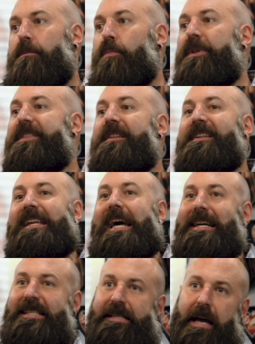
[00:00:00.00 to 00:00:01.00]
Within the
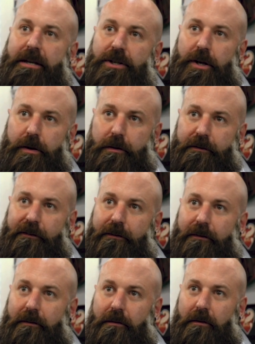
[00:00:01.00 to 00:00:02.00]
next 10
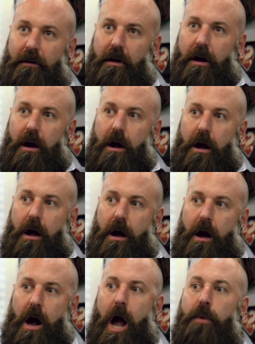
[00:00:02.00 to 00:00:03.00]
years,
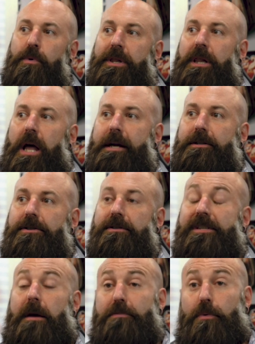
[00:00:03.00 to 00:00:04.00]
I would like to
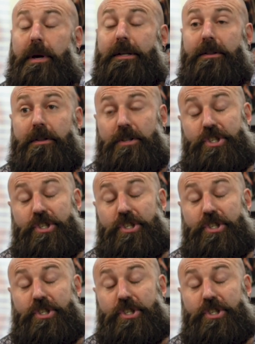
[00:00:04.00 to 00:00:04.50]
separate the